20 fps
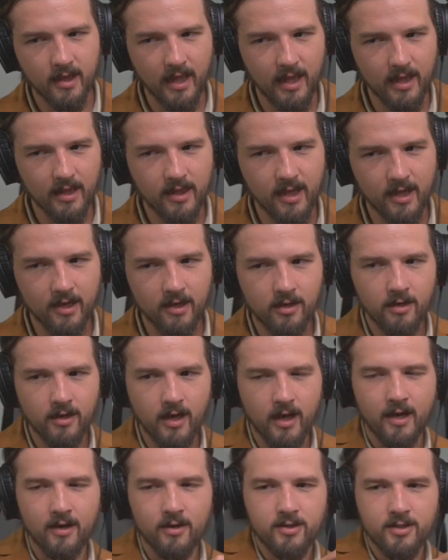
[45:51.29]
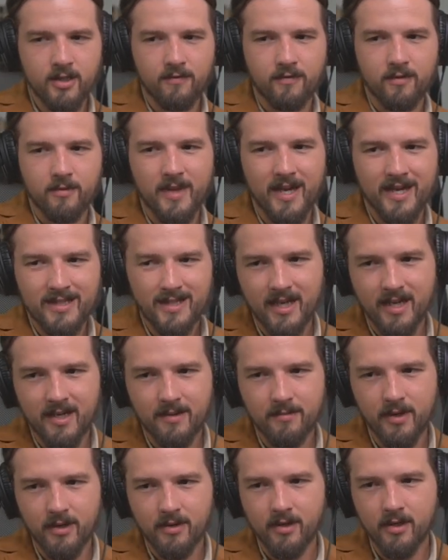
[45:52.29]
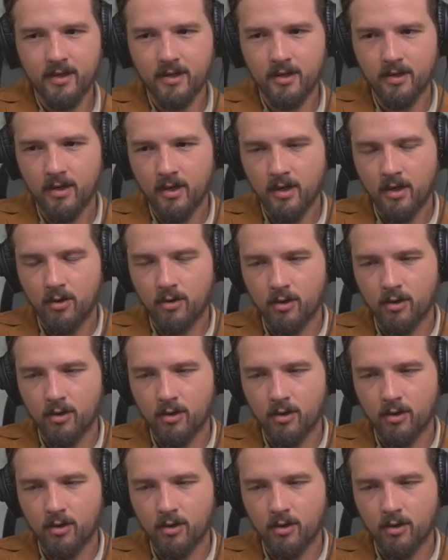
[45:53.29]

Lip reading: energy from that time period?